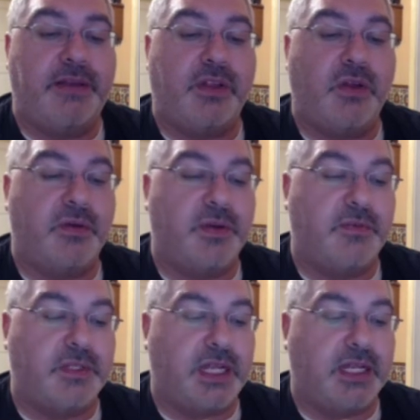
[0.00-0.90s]
even though
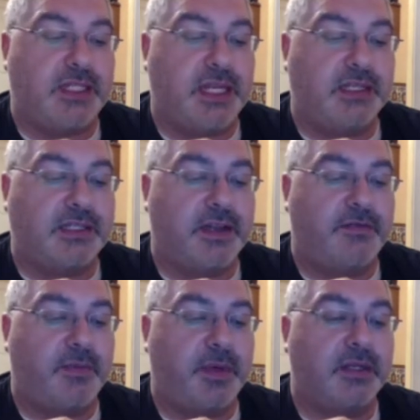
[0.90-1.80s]
it was on sale and
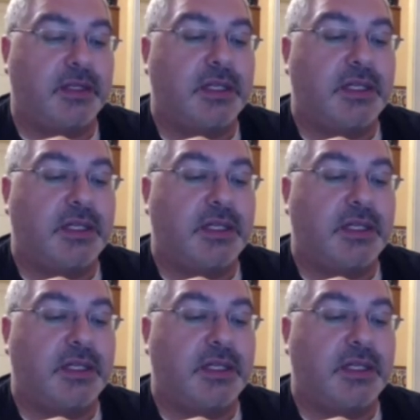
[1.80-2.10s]
stuff, but,